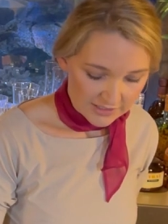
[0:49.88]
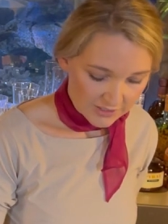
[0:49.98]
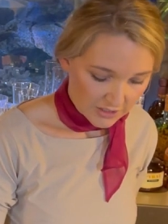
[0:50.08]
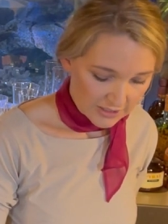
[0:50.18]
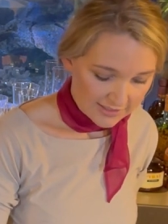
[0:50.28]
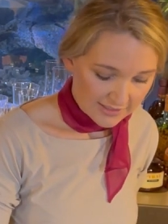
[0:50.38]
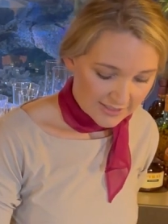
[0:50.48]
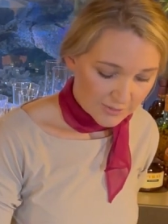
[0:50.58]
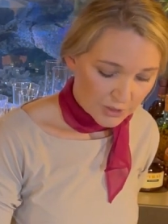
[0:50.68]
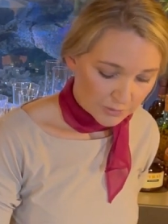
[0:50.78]
salt,
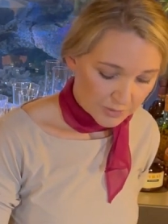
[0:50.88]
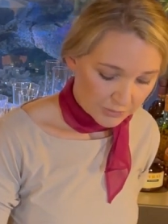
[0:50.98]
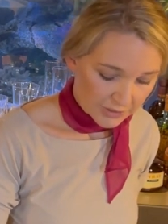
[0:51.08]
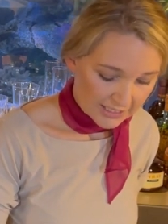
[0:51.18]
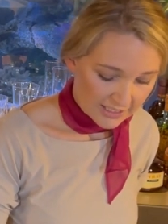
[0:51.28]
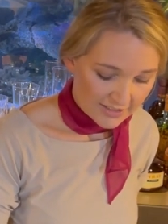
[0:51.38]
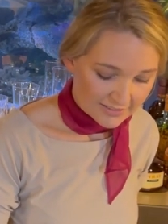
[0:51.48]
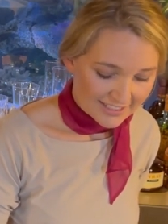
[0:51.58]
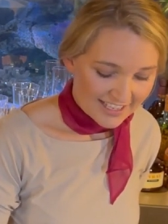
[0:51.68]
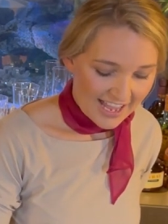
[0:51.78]
smoked paprika,
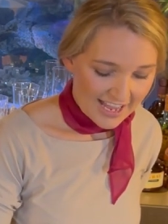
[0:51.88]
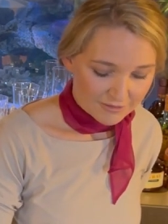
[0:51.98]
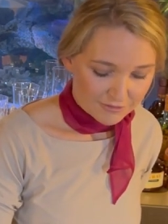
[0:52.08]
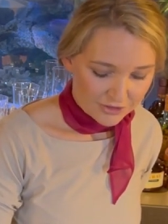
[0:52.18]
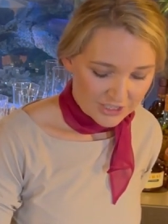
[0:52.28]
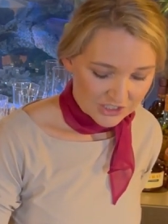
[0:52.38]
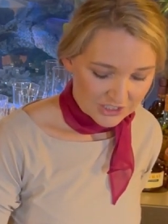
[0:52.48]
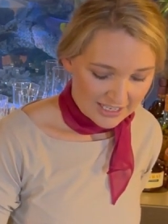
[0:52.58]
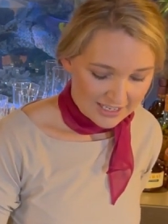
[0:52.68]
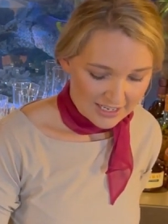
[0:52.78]
and fresh
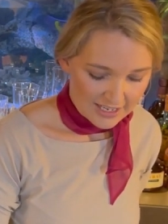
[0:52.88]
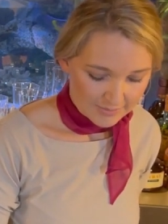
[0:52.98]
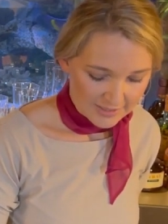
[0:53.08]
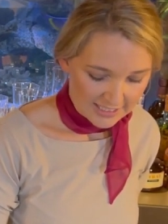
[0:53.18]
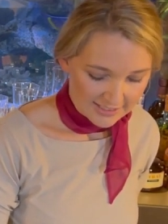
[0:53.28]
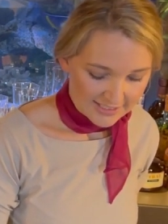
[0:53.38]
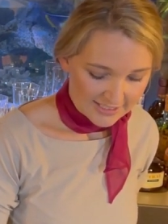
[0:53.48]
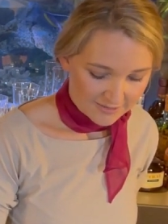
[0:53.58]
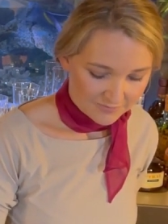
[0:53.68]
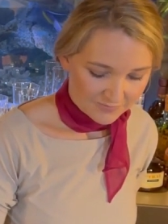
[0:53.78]
lime zest.